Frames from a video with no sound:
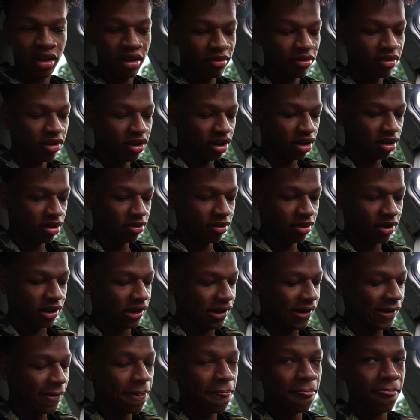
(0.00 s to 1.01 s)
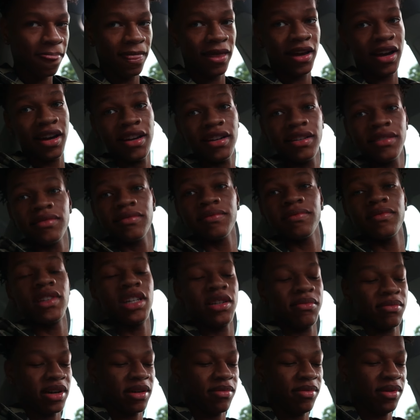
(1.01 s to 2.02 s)
But yeah, man. Like,
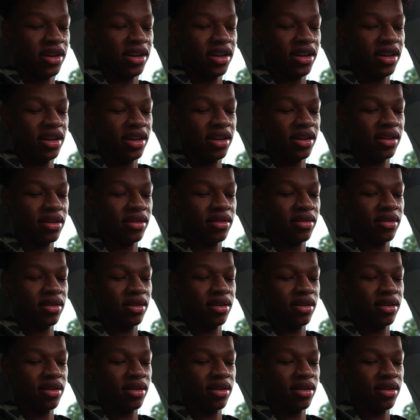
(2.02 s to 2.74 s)
this might be the end.